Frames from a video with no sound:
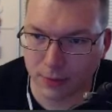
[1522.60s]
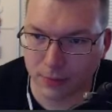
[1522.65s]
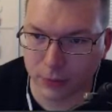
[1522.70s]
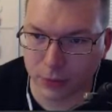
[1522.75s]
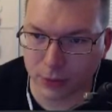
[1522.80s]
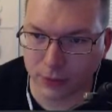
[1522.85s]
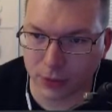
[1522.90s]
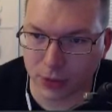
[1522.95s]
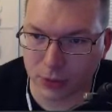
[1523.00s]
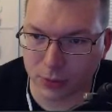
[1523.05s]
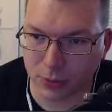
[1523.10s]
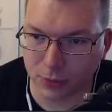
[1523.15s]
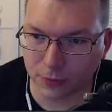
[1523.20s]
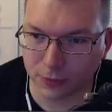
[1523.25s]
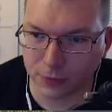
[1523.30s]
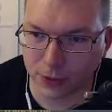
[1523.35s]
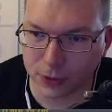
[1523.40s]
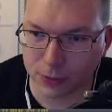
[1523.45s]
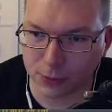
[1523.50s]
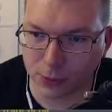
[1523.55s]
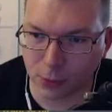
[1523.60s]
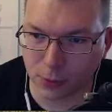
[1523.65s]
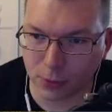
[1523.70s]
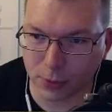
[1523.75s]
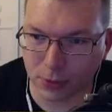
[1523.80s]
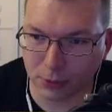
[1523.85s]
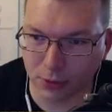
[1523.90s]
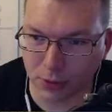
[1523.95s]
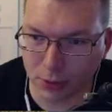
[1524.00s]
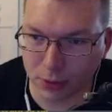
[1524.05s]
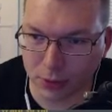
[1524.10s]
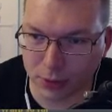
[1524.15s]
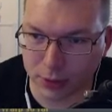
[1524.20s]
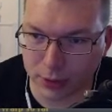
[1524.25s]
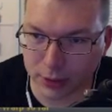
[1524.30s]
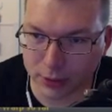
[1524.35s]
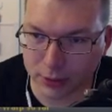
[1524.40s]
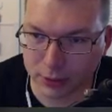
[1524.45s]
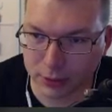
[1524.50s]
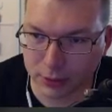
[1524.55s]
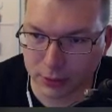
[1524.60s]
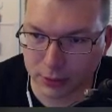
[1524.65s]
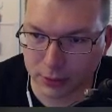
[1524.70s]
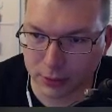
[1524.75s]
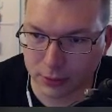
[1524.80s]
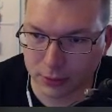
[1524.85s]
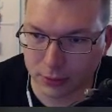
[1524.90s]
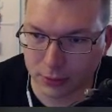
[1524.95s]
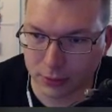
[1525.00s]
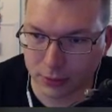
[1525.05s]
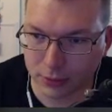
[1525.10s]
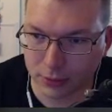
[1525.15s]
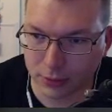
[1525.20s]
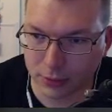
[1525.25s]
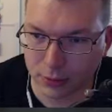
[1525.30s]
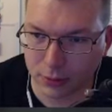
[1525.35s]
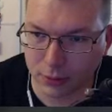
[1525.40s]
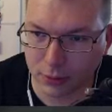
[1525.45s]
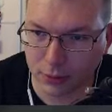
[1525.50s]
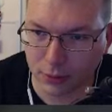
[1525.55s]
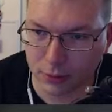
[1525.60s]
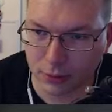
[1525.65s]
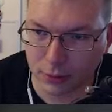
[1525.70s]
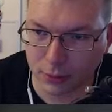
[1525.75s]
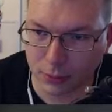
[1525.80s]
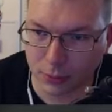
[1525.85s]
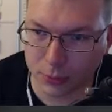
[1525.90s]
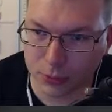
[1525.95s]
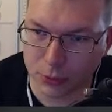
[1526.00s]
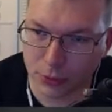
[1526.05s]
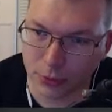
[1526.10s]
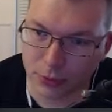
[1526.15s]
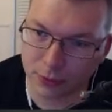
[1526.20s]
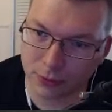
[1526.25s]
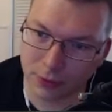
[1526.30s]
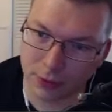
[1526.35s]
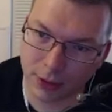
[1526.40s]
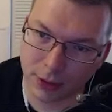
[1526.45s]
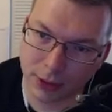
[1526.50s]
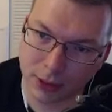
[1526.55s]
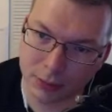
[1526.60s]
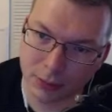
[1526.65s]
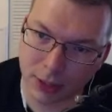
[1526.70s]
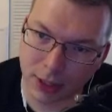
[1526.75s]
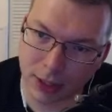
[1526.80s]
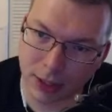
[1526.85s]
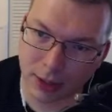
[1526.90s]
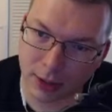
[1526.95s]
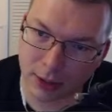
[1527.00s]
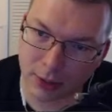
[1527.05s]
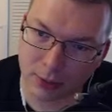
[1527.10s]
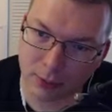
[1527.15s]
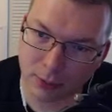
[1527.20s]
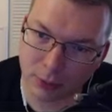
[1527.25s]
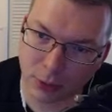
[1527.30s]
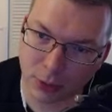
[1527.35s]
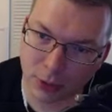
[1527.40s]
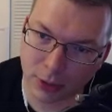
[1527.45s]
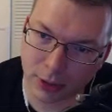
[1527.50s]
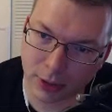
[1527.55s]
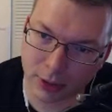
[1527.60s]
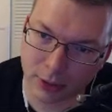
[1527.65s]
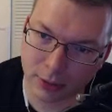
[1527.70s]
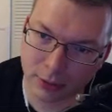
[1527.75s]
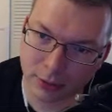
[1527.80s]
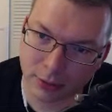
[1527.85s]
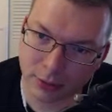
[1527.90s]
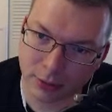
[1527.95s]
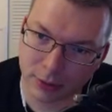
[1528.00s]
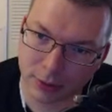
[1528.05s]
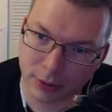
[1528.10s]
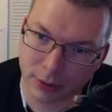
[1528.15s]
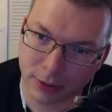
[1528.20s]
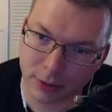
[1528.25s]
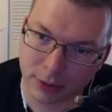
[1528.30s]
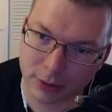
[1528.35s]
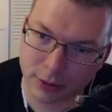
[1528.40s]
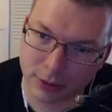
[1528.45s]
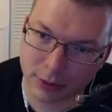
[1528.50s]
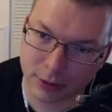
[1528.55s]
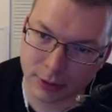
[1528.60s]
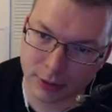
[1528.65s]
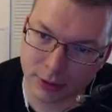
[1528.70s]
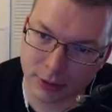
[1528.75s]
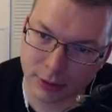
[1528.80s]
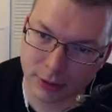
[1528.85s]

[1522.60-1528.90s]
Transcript: So I just want to fix my orbit around this. What sort of things might I pull on this thing?